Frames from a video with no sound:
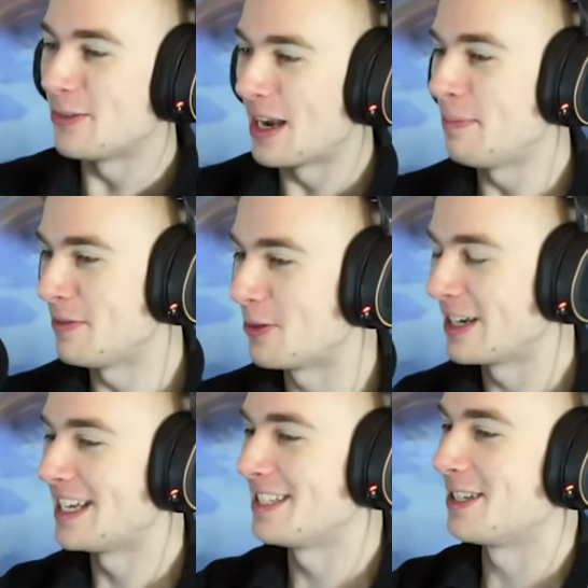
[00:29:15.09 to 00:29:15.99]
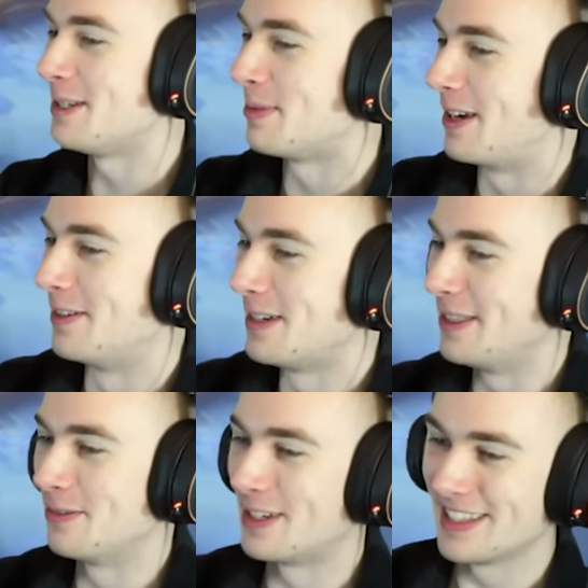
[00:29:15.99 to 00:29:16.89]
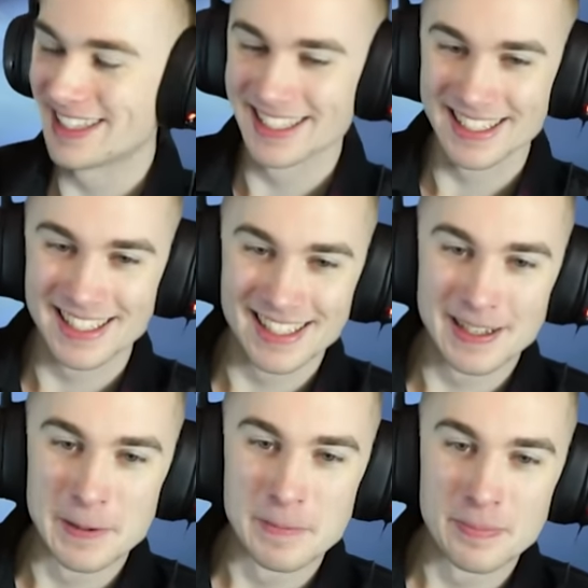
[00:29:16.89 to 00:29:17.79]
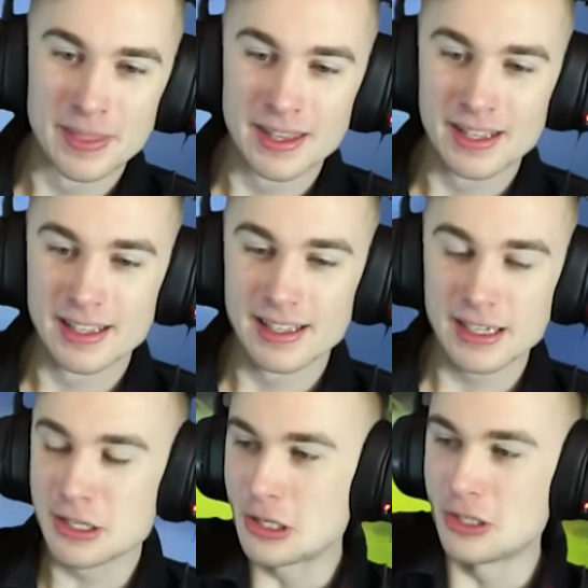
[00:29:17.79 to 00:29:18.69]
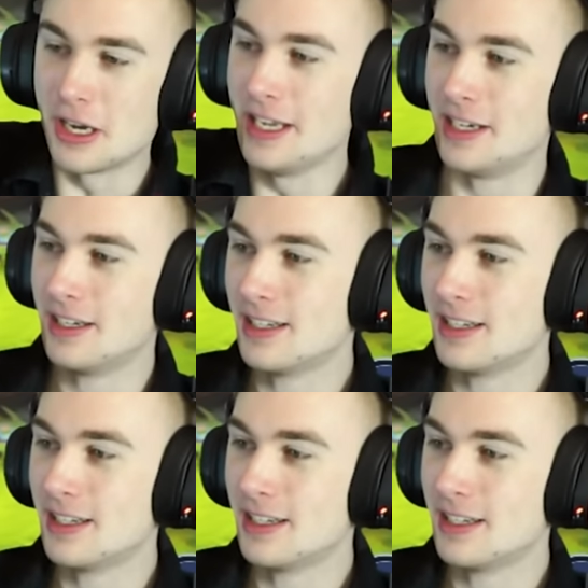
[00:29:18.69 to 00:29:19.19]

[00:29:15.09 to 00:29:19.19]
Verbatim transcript: right before it gets good, bro. What the world? He's just done.